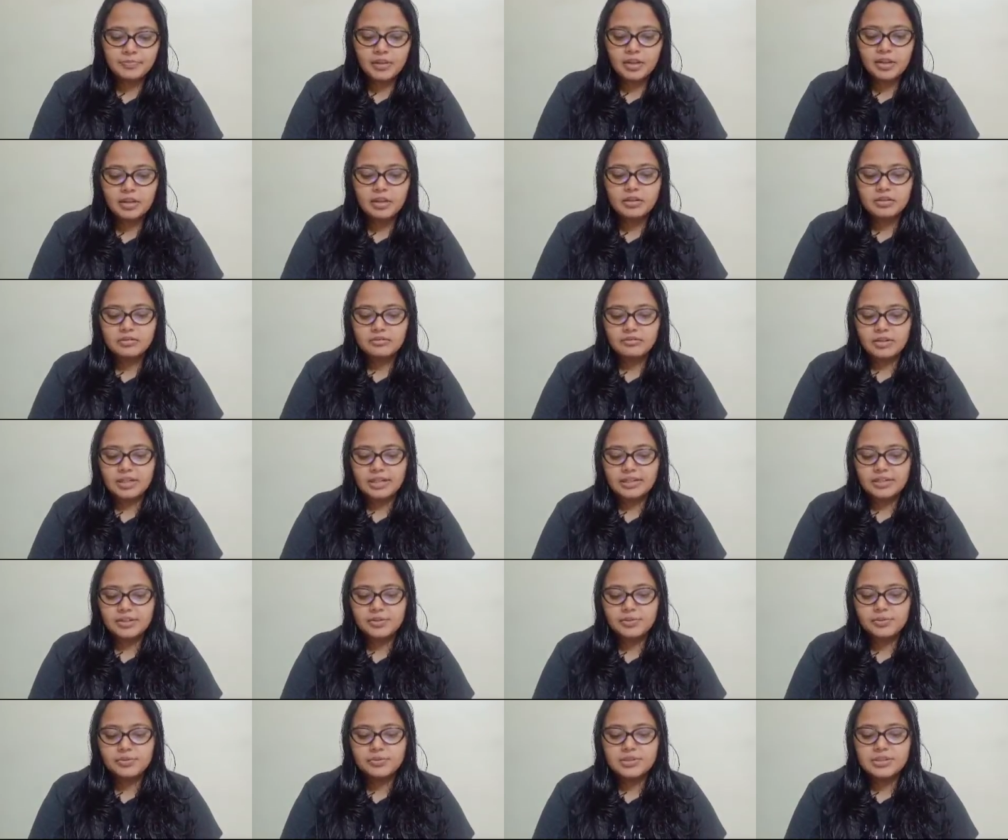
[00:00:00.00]
When
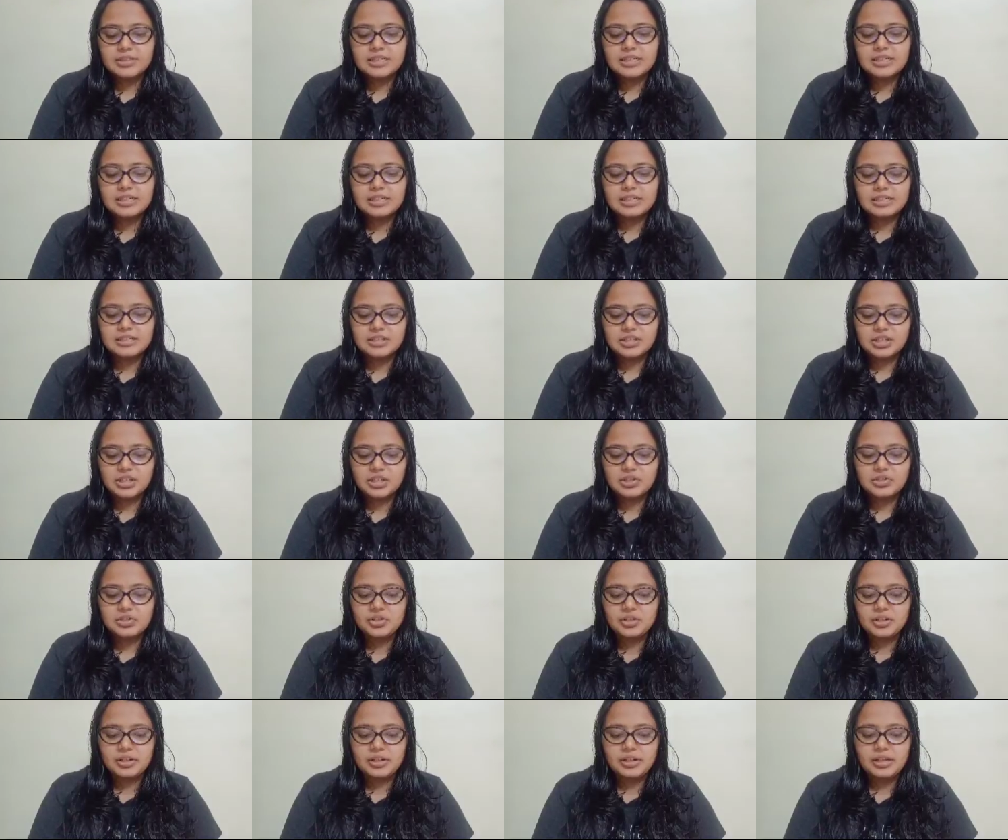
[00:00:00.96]
used in
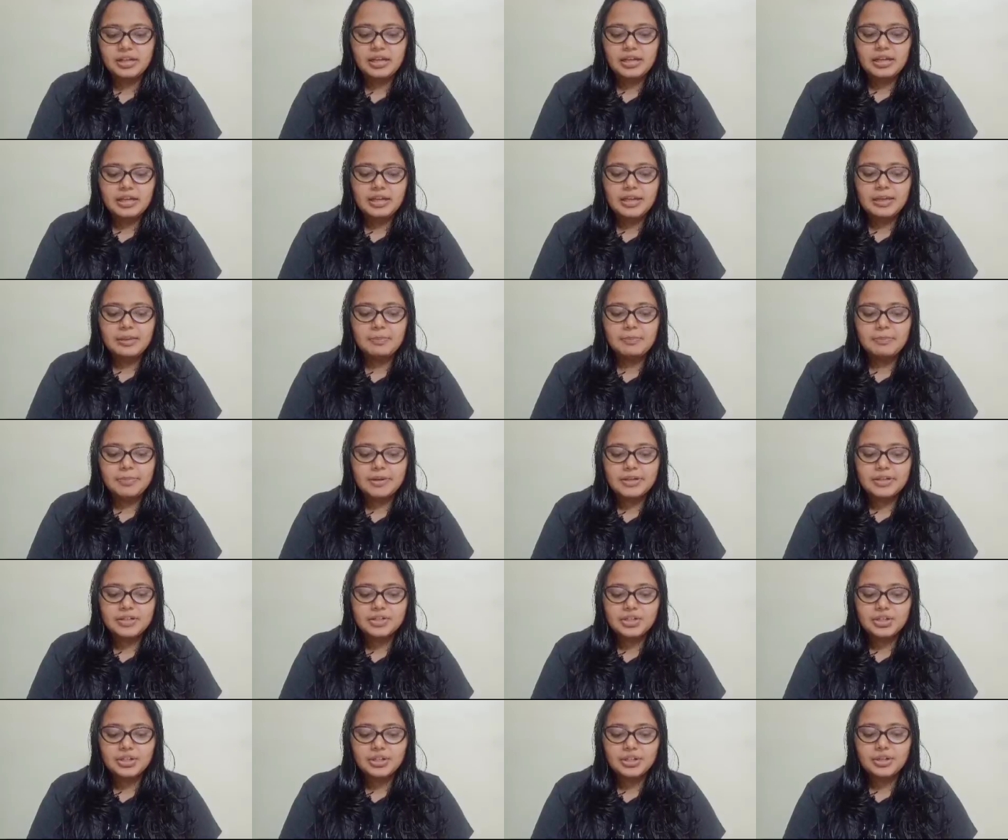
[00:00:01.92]
conjunction,
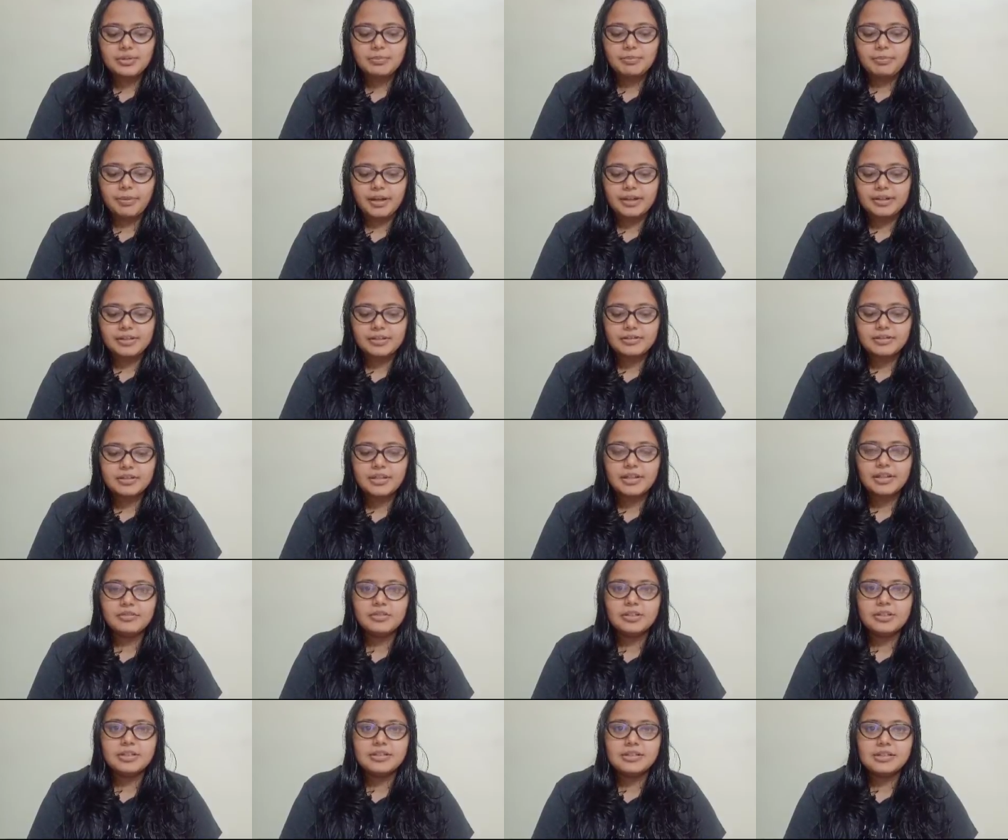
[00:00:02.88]
impression and pattern
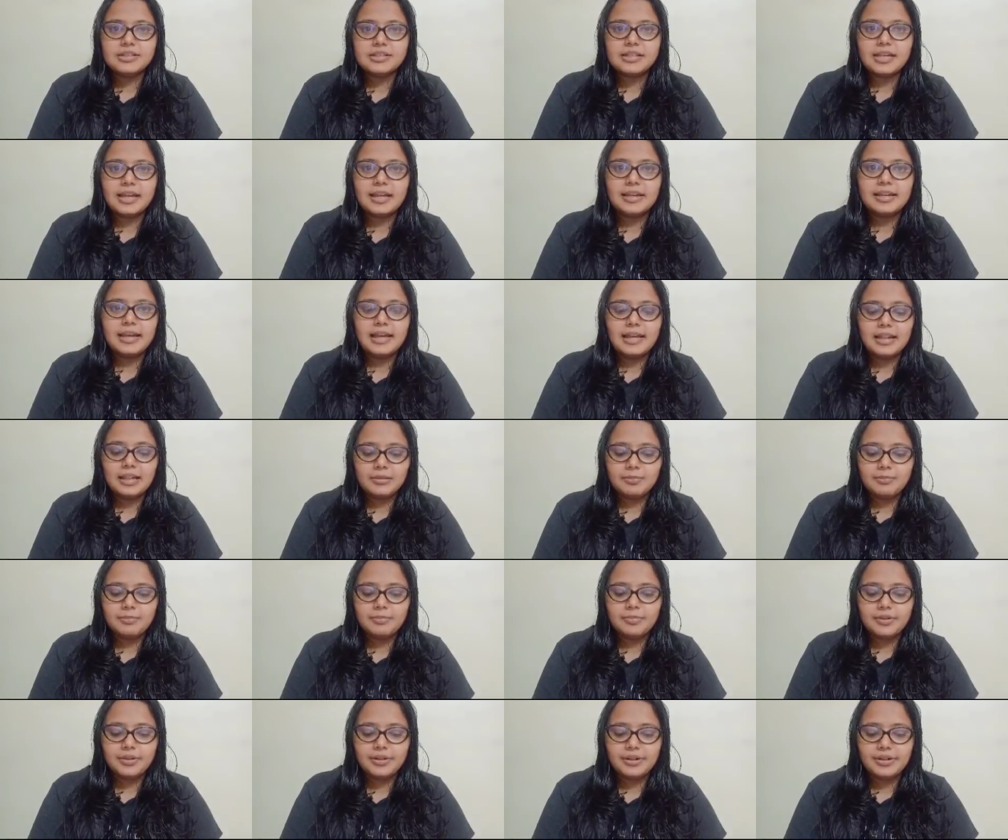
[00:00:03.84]
evidence can help
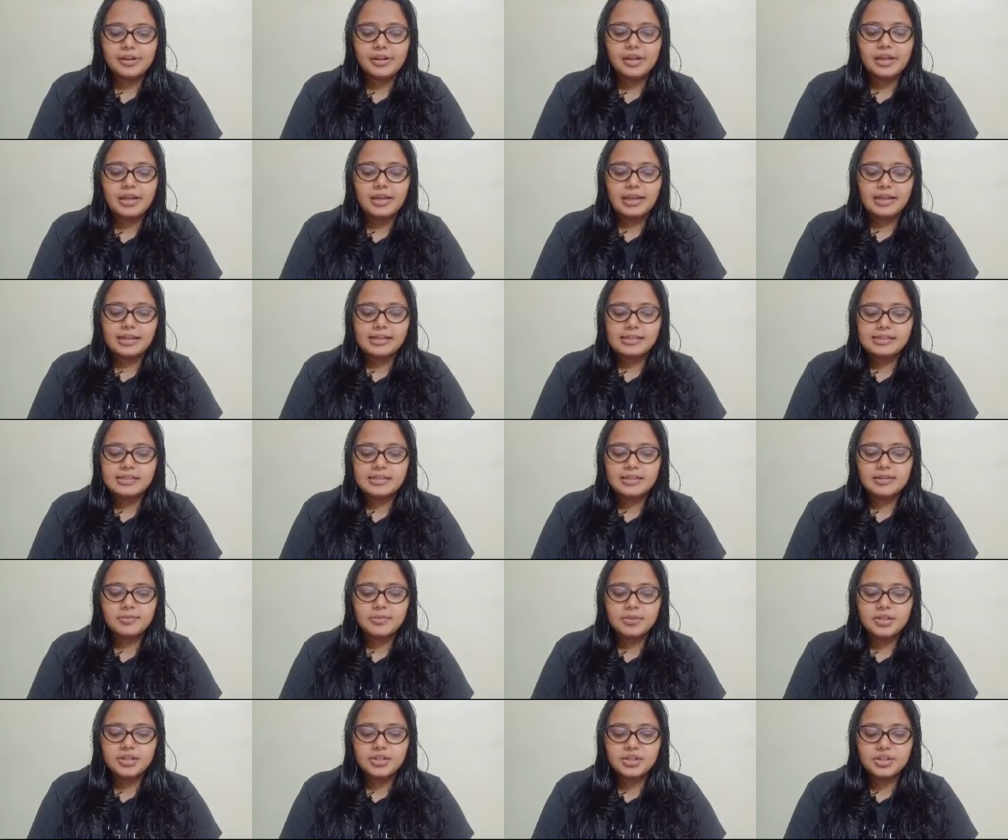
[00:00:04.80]
in
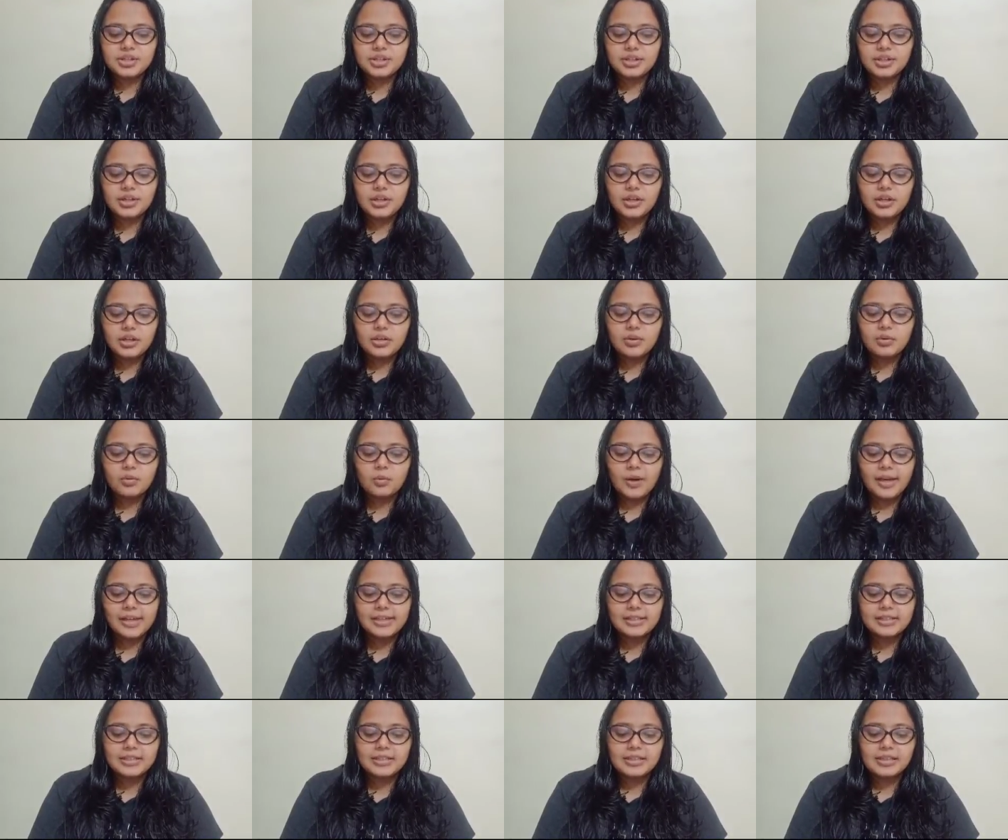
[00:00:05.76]
establishing
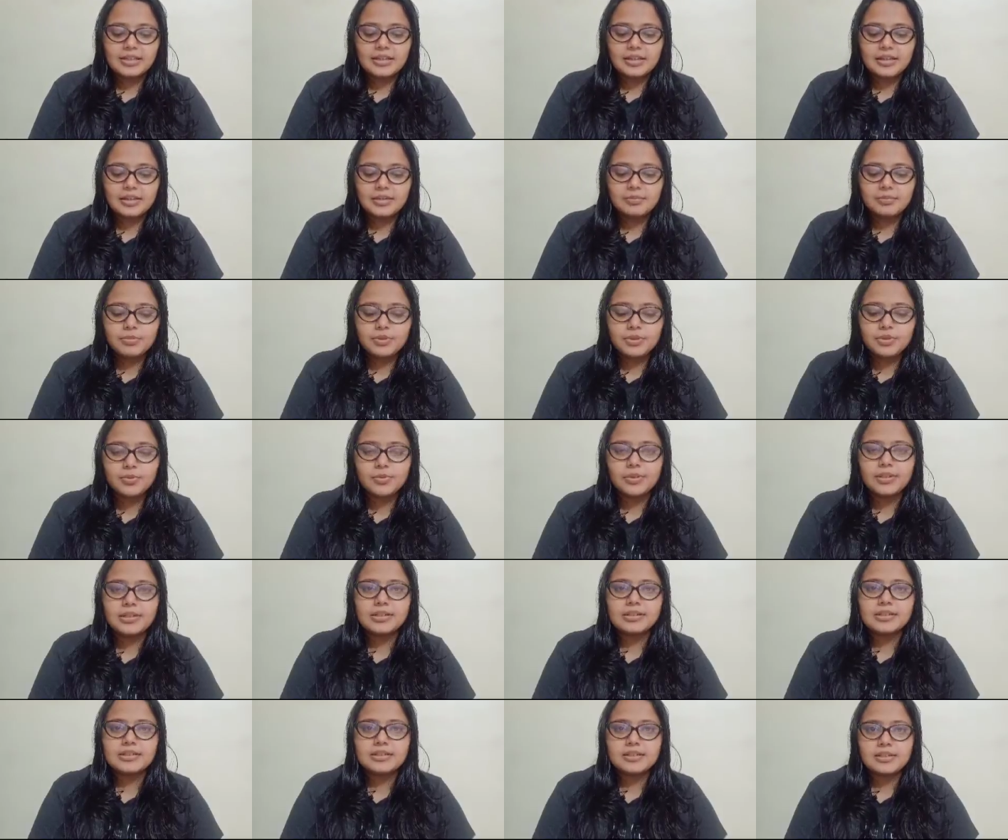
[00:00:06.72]
vital link between a
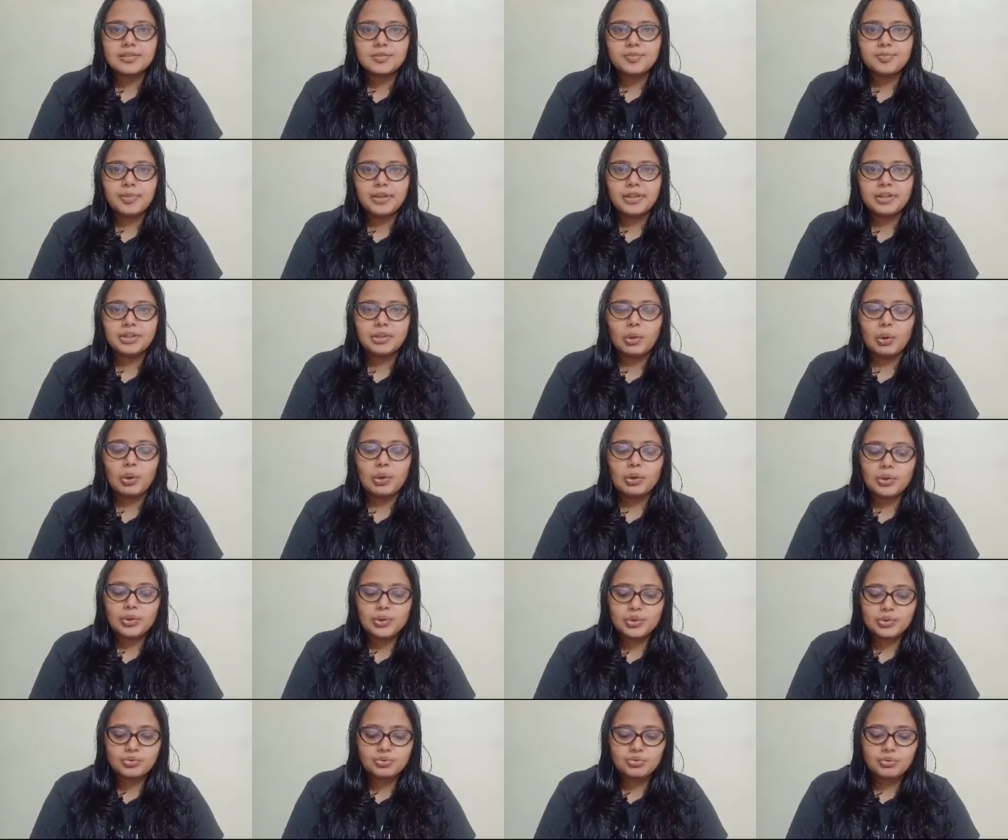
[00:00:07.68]
suspect or
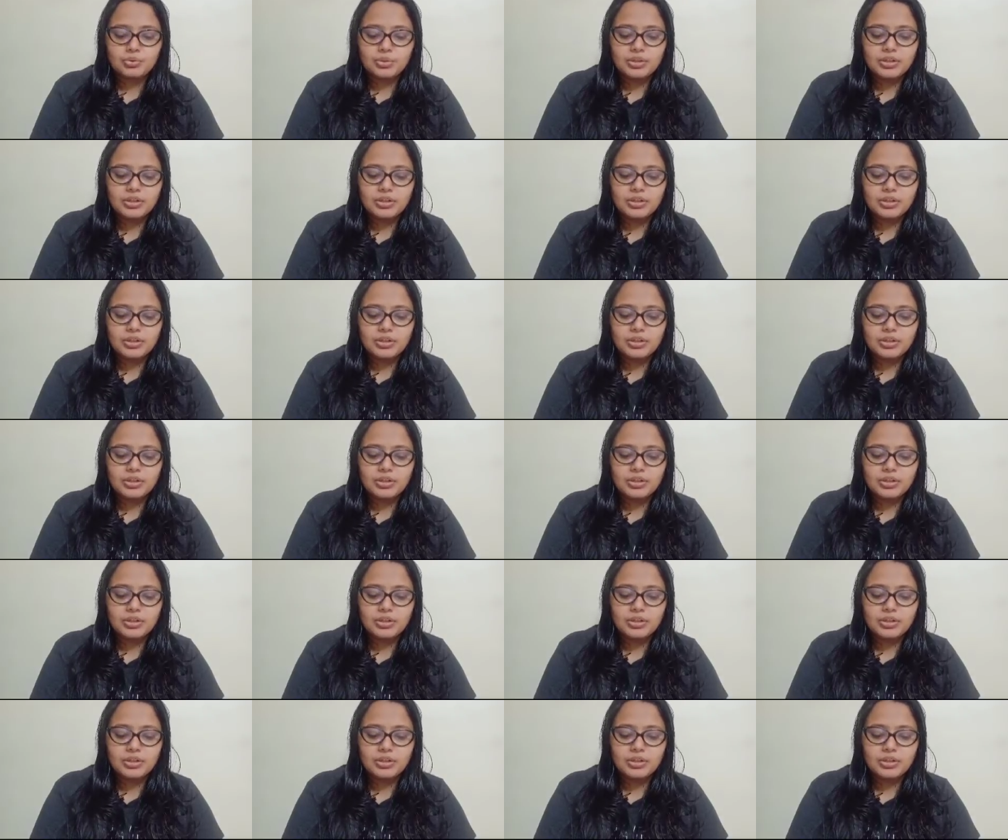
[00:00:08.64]
tool